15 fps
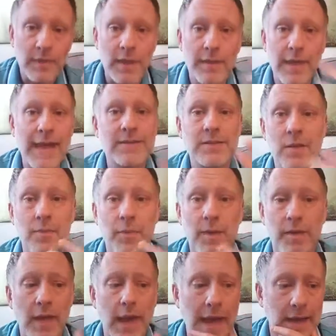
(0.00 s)
that's
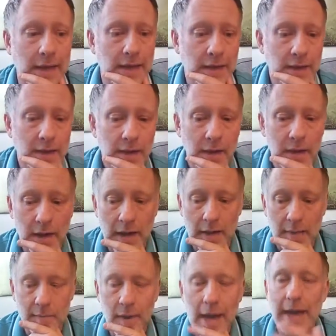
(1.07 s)
something that
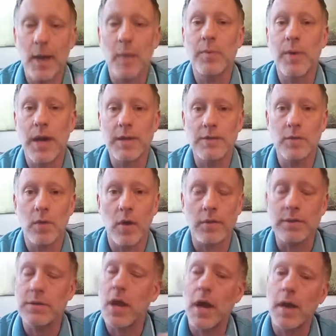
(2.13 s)
I help guys do all the
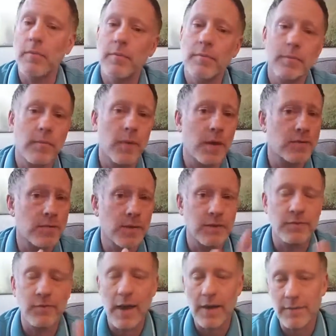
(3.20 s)
time. I speak
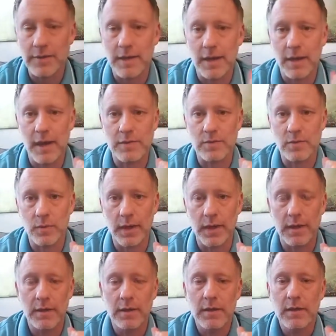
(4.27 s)
to 5 to 10 guys a
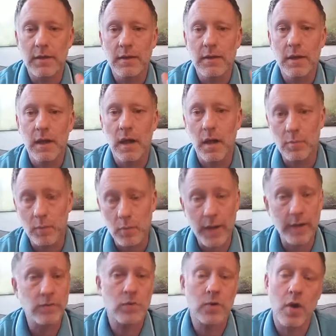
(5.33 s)
week on
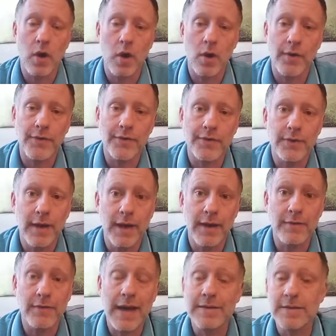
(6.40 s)
breakthrough calls. And
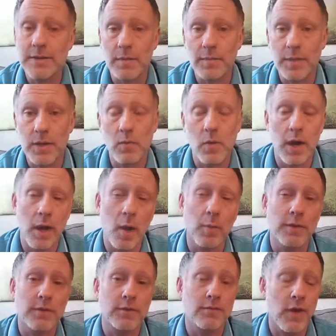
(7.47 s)
if that's something you want help
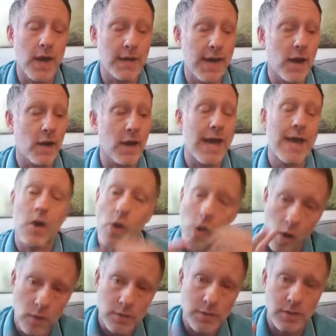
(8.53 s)
with, to find out, and
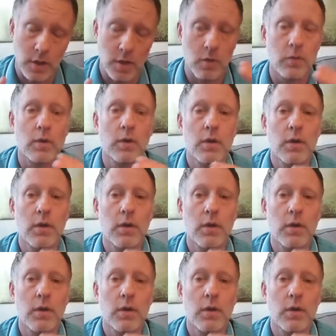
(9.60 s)
also,